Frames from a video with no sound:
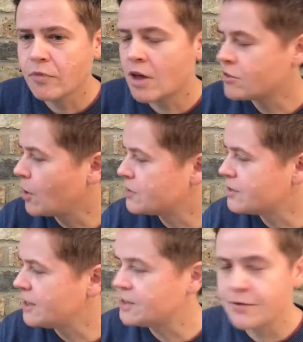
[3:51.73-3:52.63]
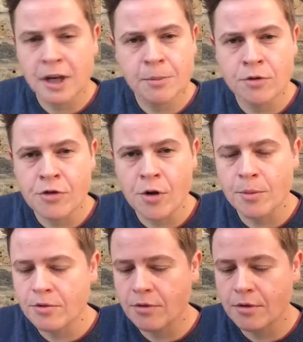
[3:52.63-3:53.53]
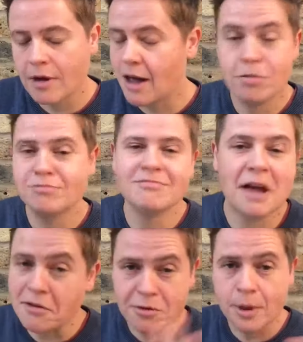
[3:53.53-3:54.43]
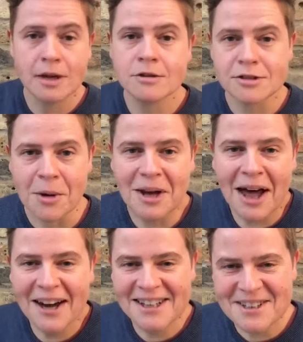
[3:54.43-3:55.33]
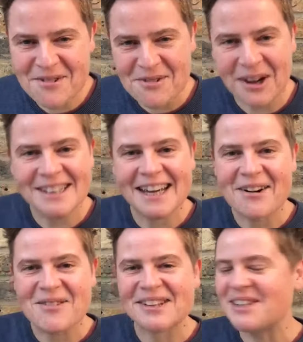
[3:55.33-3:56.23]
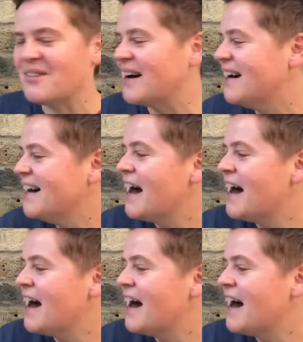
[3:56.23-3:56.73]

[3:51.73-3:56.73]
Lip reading: So as I said, it's available from everywhere. Just go online, you'll find it almost anywhere.